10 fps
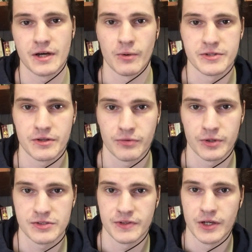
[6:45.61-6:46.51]
that was it for
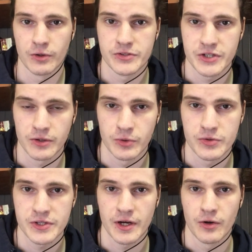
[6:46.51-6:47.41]
this video on seal
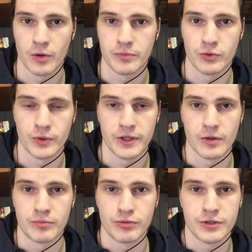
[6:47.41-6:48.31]
rows. I hope you really
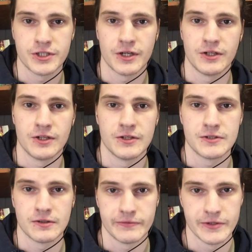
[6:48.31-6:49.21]
appreciated it.
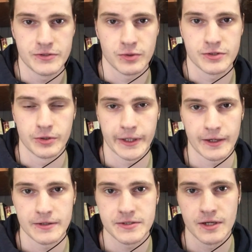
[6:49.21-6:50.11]
If this was the
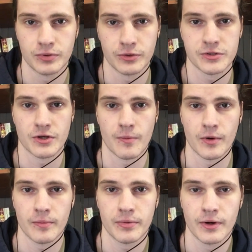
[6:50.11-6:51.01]
case, put the thumb
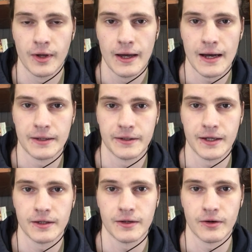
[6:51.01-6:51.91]
up, and
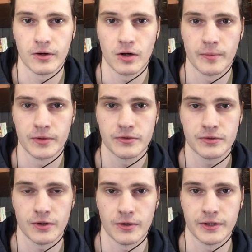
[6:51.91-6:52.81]
then
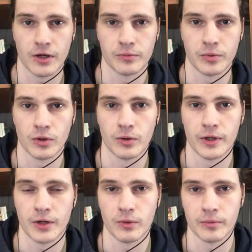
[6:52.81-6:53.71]
comment down below, and
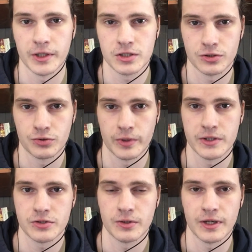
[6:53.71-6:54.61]
I will make sure to
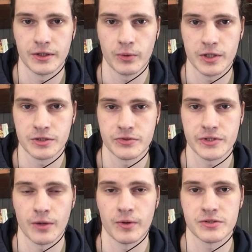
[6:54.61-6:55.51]
answer any questions
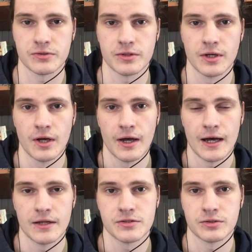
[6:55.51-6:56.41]
that wasn't
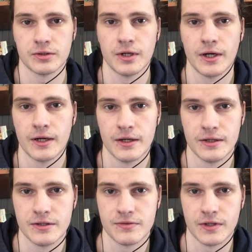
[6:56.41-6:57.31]
answered in
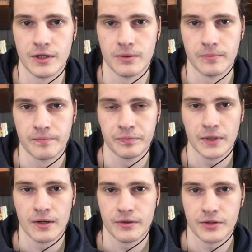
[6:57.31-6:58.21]
this video.
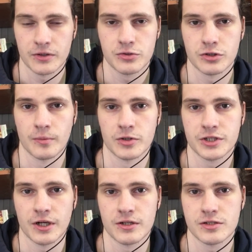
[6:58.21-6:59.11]
Thank you so much
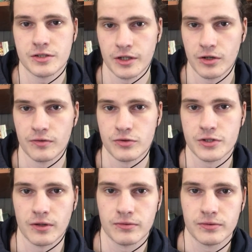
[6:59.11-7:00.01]
guys, take care of
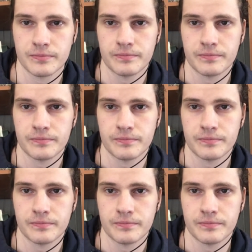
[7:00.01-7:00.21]
yourself.